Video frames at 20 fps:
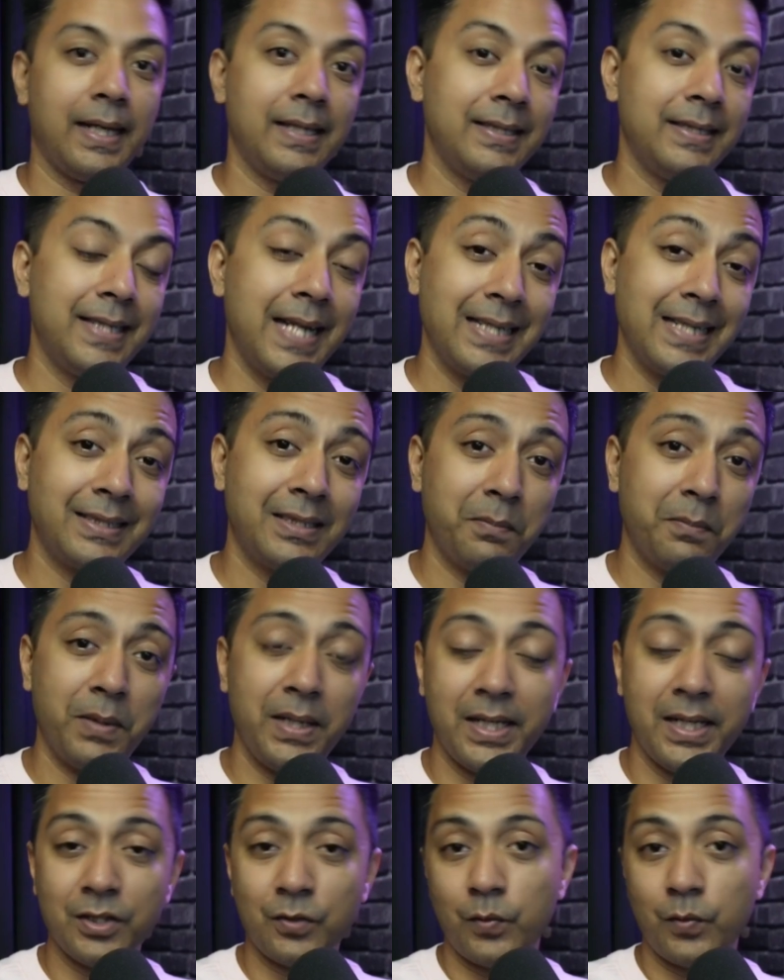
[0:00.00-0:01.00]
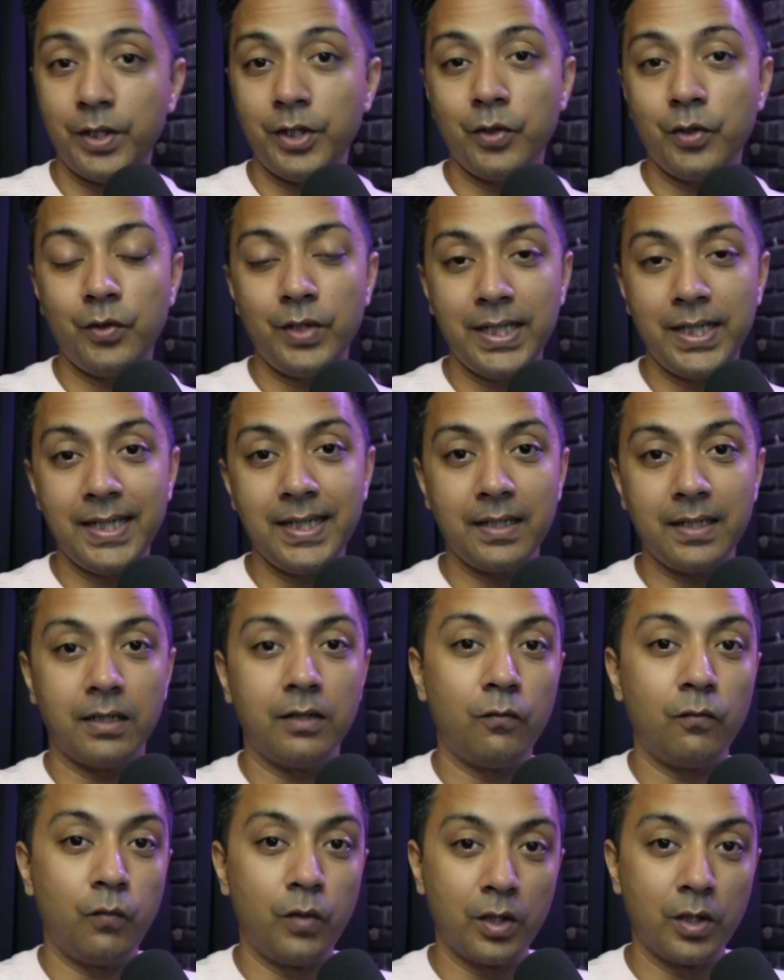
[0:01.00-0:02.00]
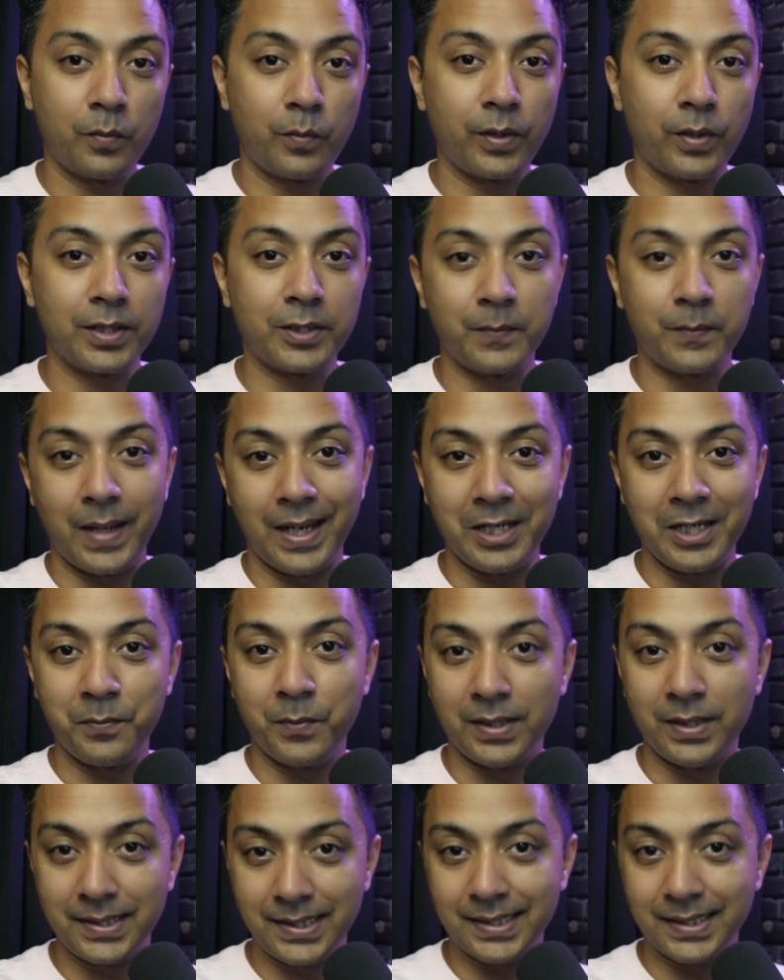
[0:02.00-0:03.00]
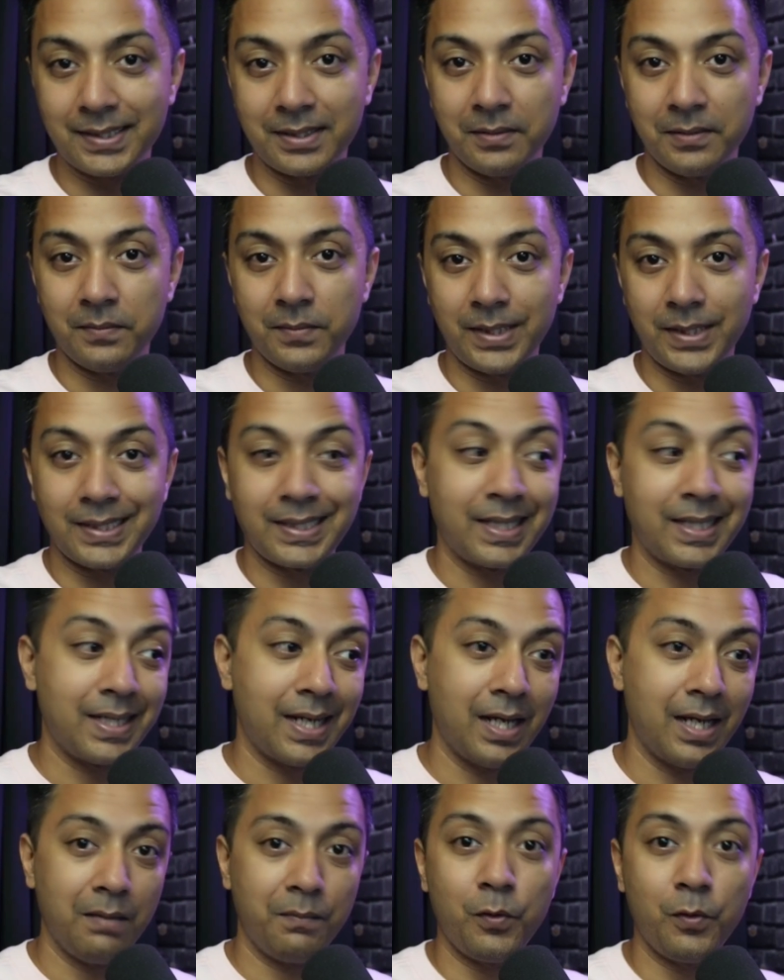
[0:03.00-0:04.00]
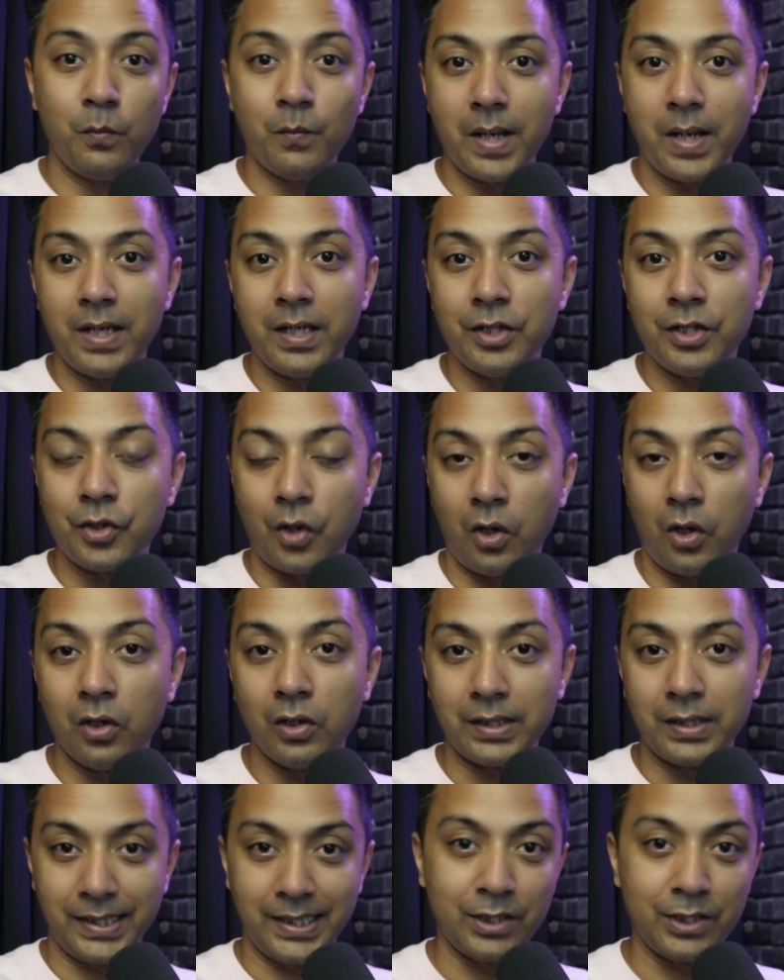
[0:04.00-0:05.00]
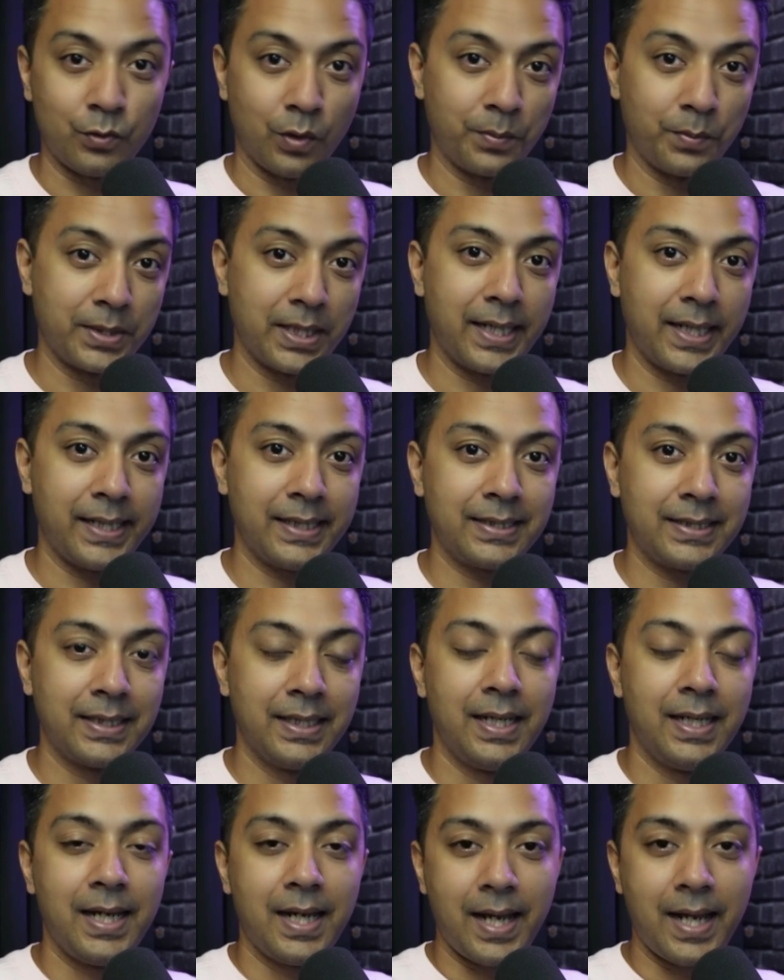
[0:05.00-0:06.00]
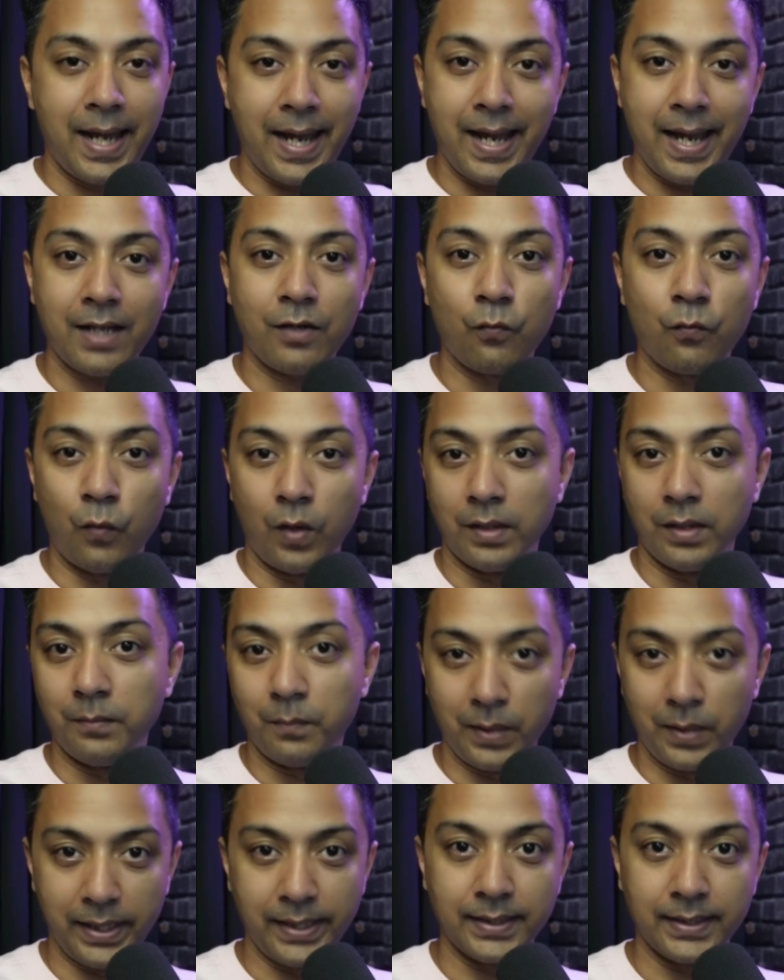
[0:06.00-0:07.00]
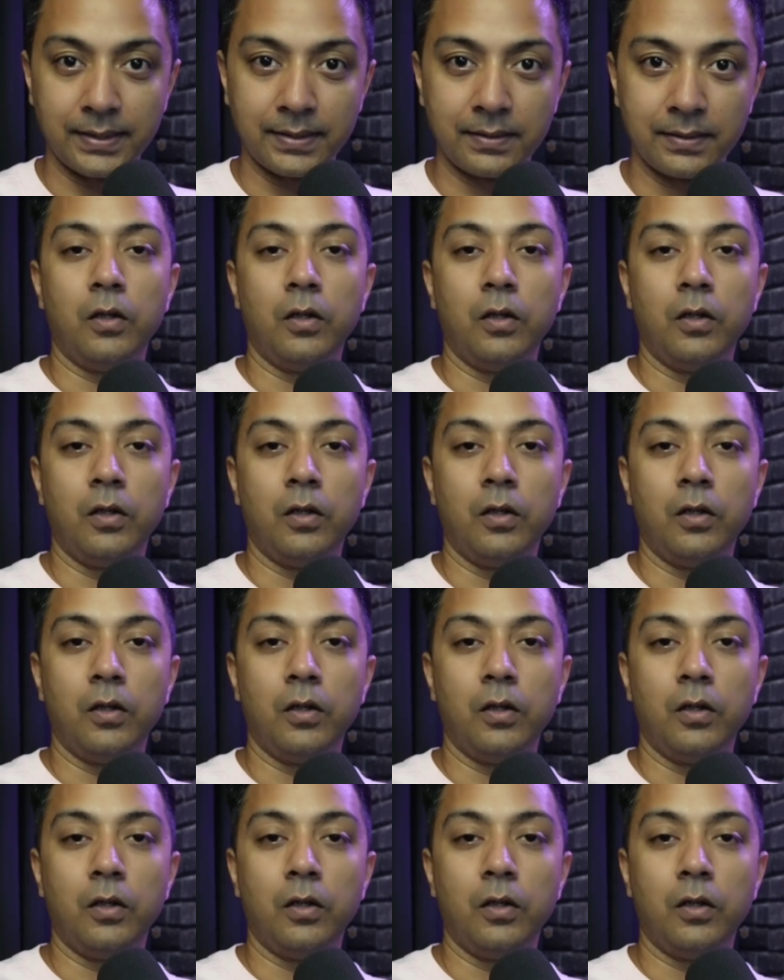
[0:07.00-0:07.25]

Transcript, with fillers: And that's the place where you need a WordPress management system that can help you manage all these websites at one place.